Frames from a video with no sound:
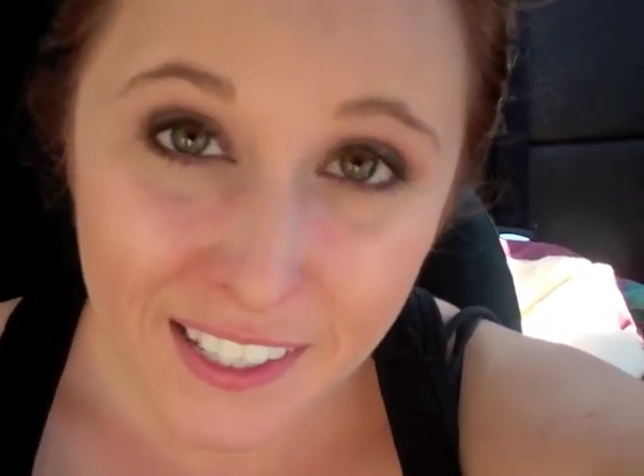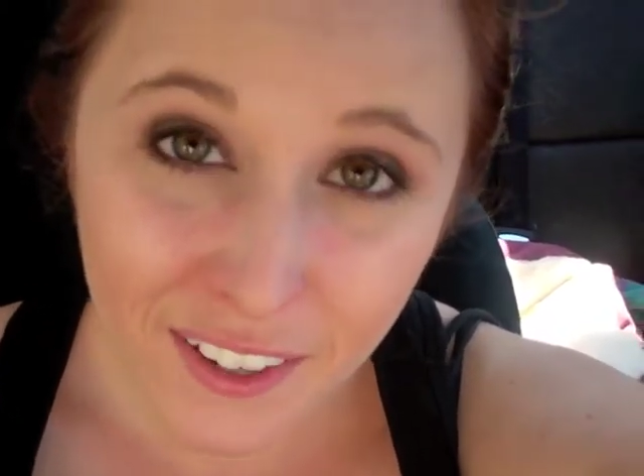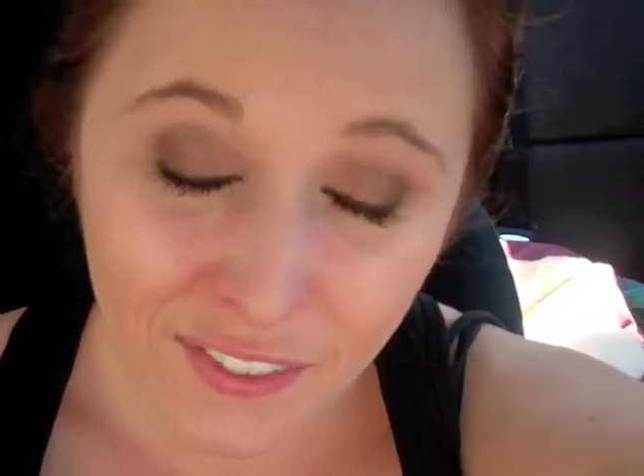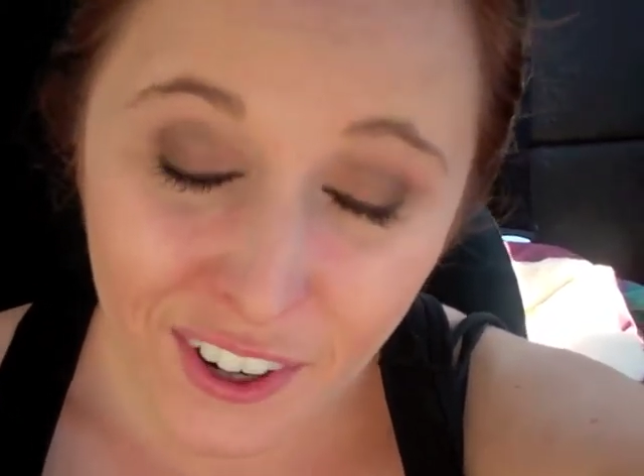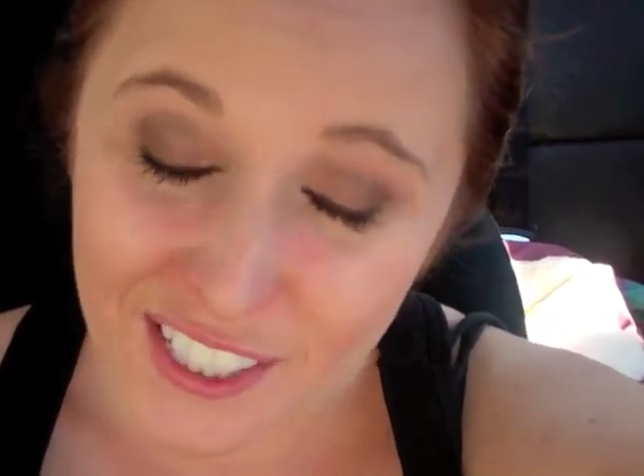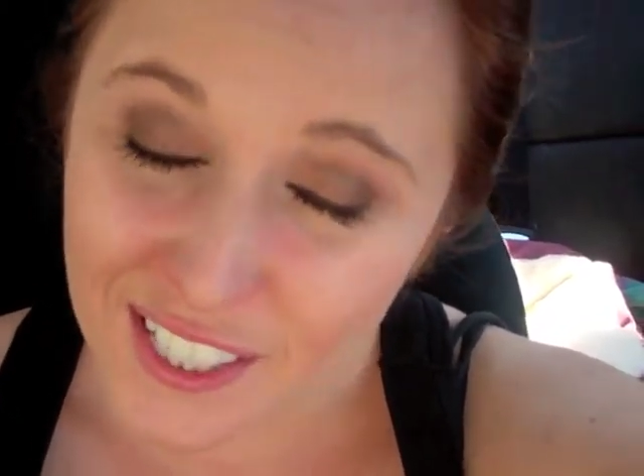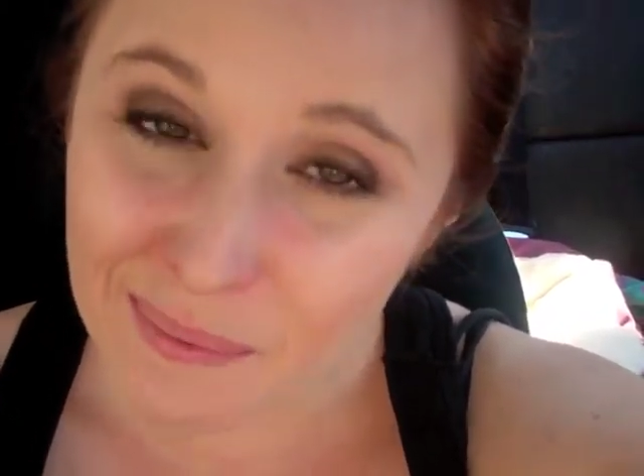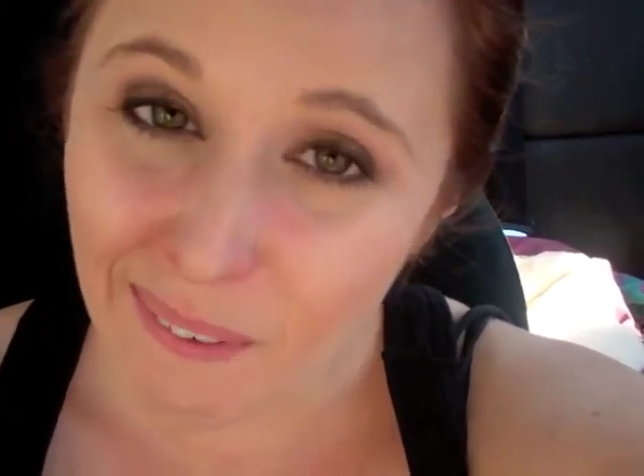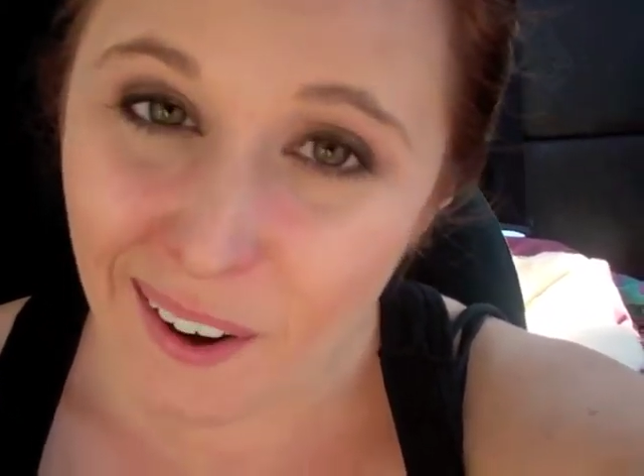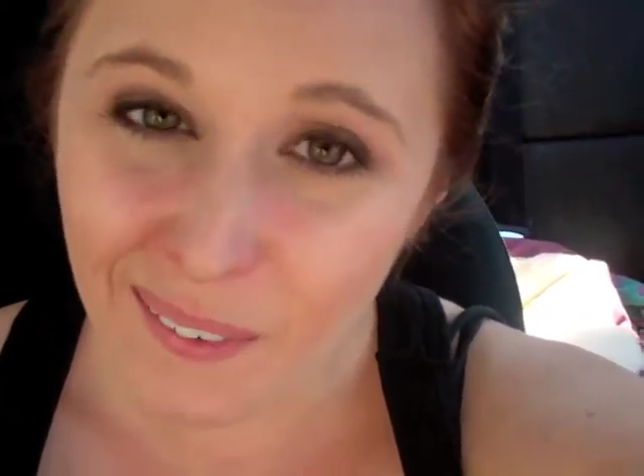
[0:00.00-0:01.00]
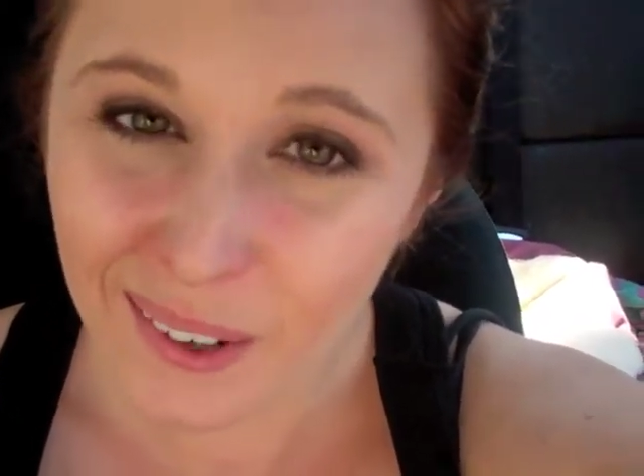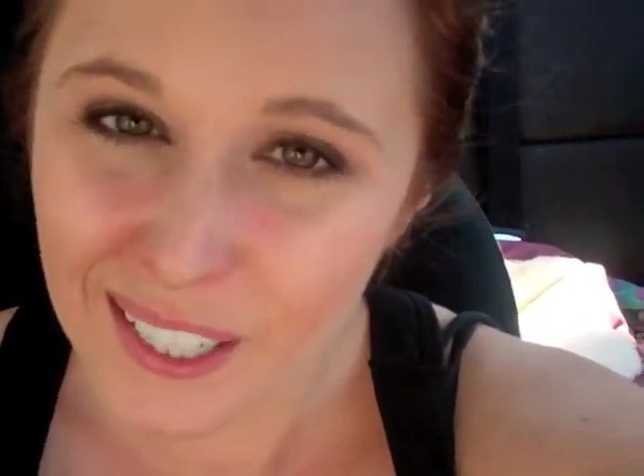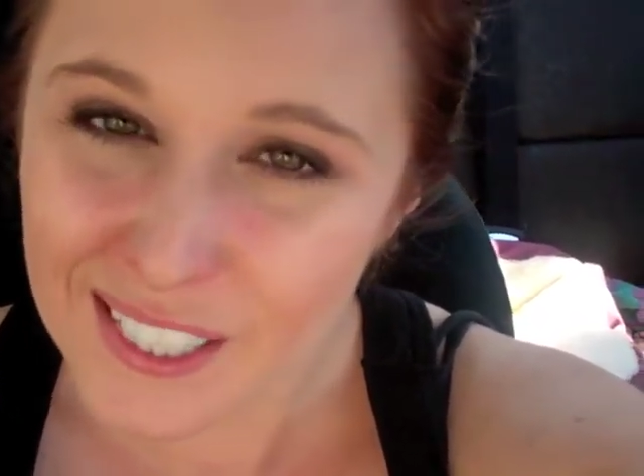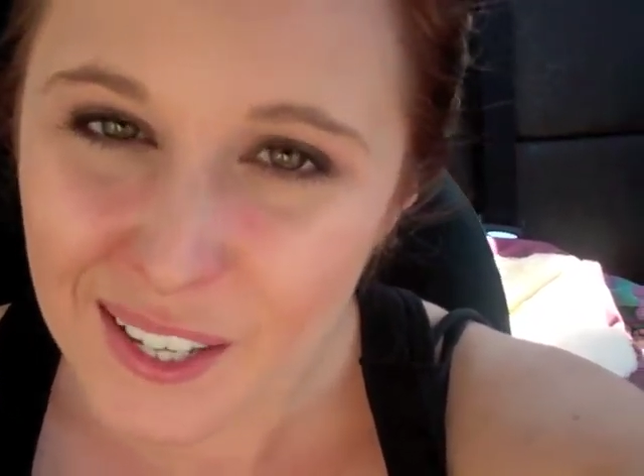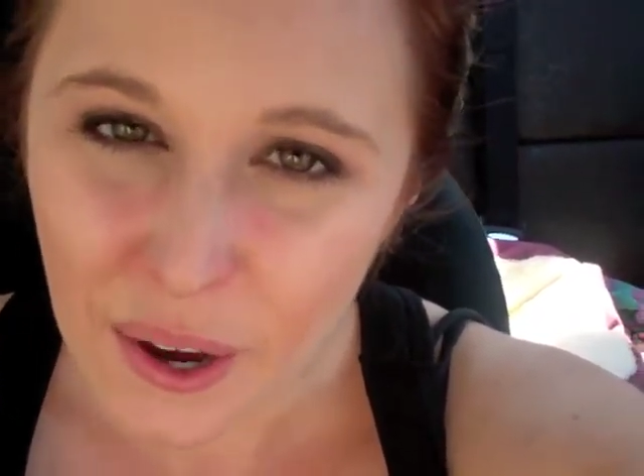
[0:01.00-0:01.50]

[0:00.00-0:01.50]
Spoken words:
the unfortunate part was